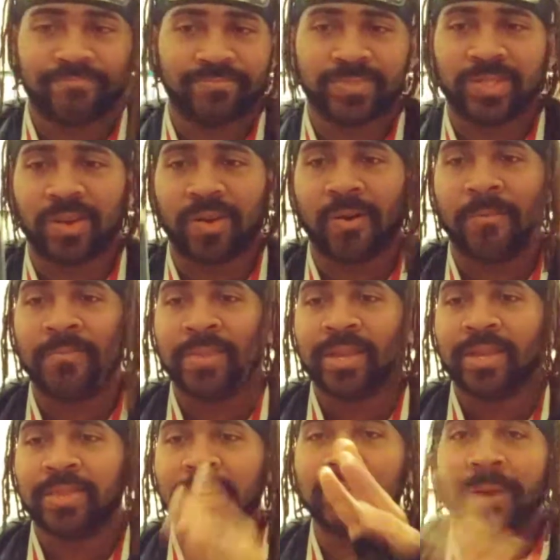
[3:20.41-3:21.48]
So
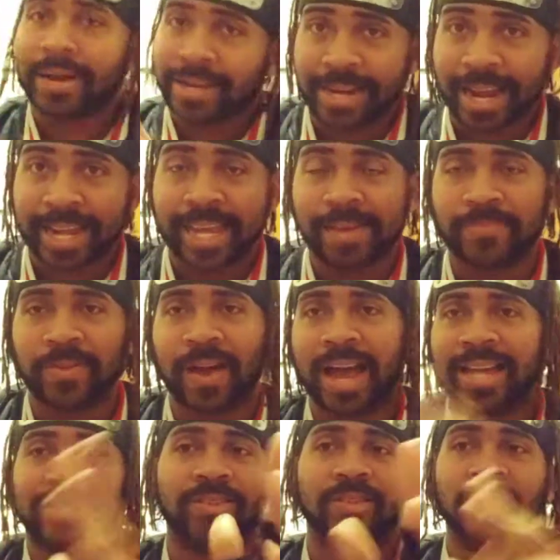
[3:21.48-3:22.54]
this one I did not keep though. I
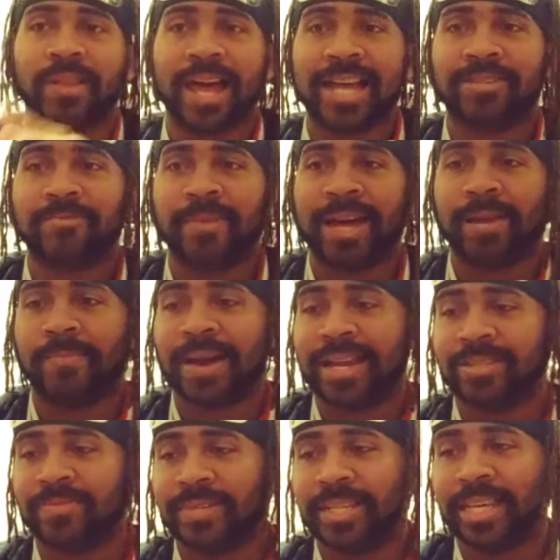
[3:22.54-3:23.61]
sold the last one, but I had to buy
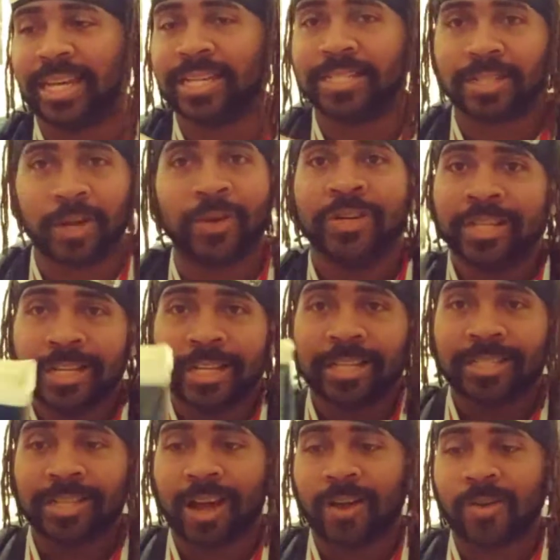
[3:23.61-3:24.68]
this one again. So
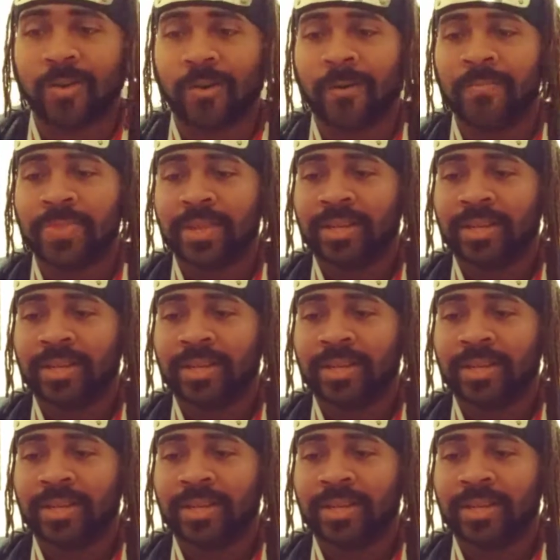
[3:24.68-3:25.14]
it's all cool.